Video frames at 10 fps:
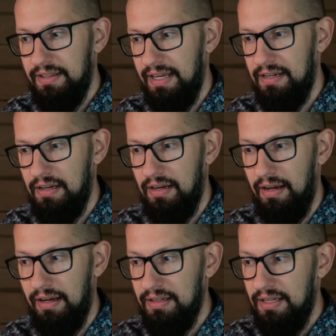
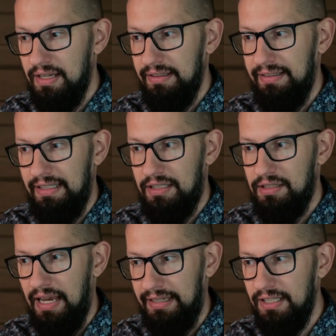then
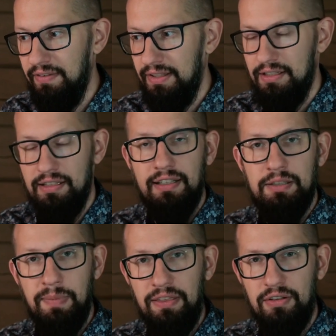these activities and
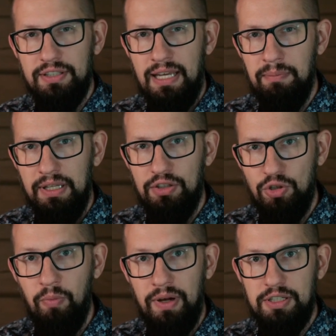these methods can be
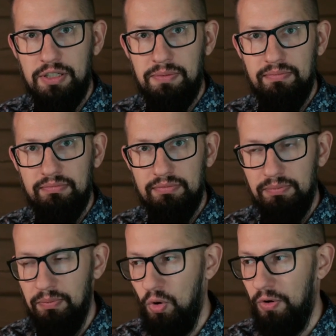so much
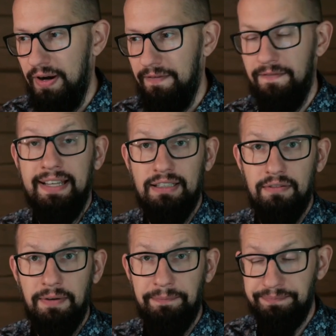more
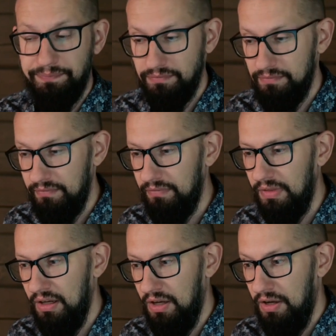effective.
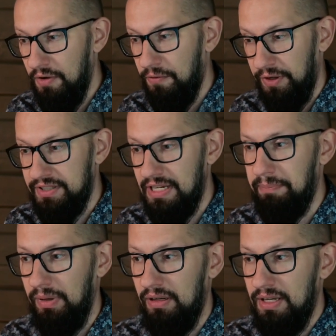For
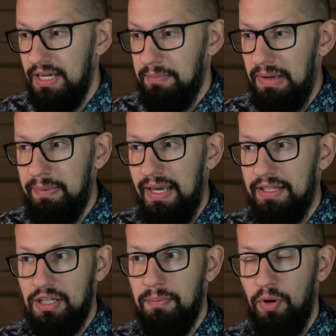example, maybe
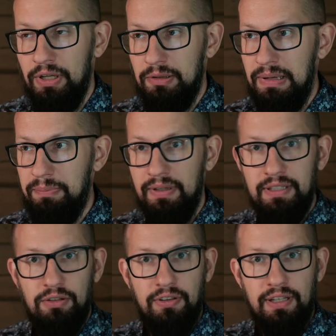at some point people
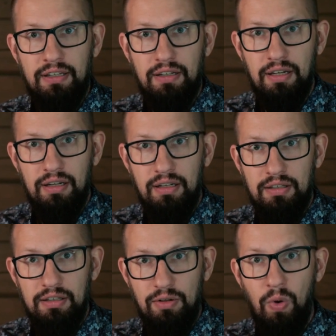need to think
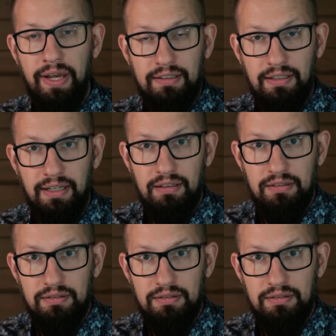quietly